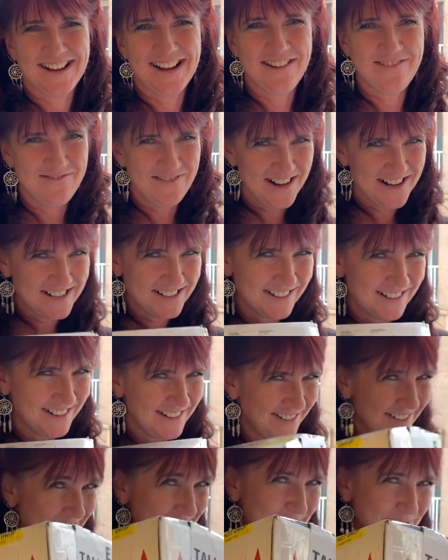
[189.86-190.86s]
package. I wonder
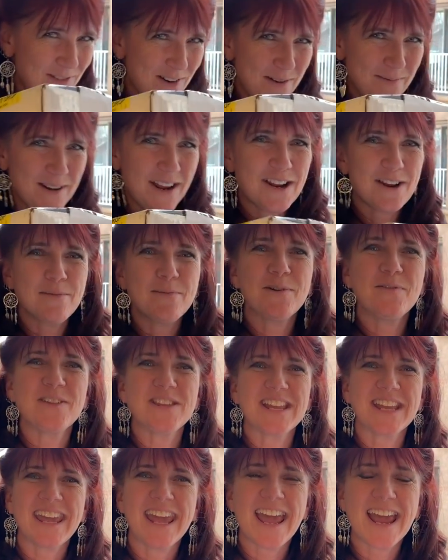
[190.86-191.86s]
who it's from. I
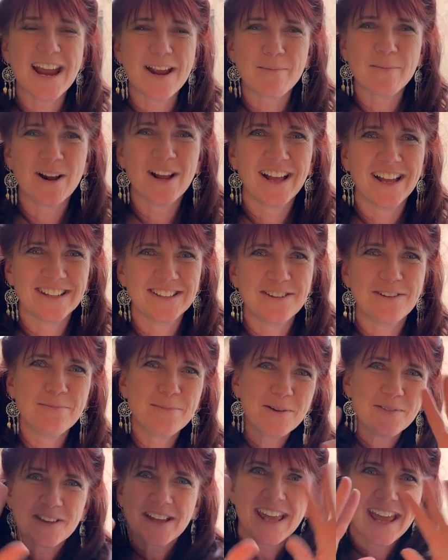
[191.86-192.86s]
wonder who the camera. From.
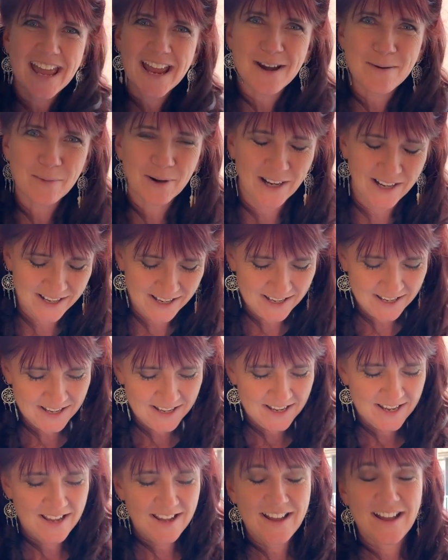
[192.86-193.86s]
Look the camera.
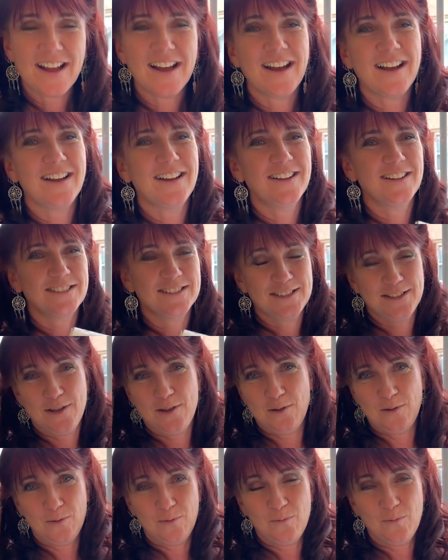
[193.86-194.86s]

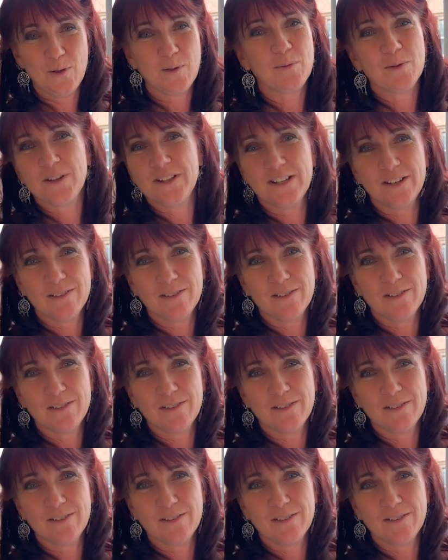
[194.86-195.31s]
So we will